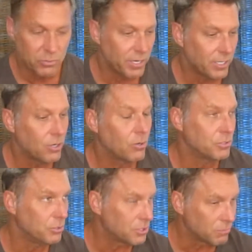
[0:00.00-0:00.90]
ready to go,
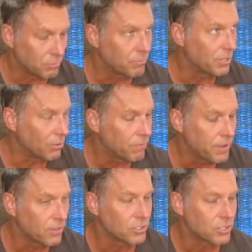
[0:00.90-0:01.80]
do some you know
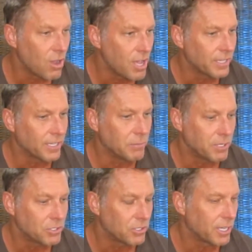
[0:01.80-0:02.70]
filler talking, and
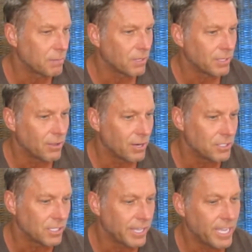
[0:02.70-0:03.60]
make sure you kept the, audience
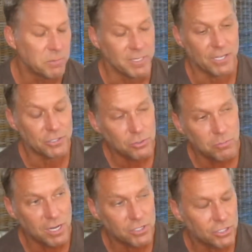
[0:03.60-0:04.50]
engaged, but not too
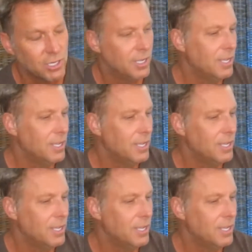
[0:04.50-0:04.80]
much.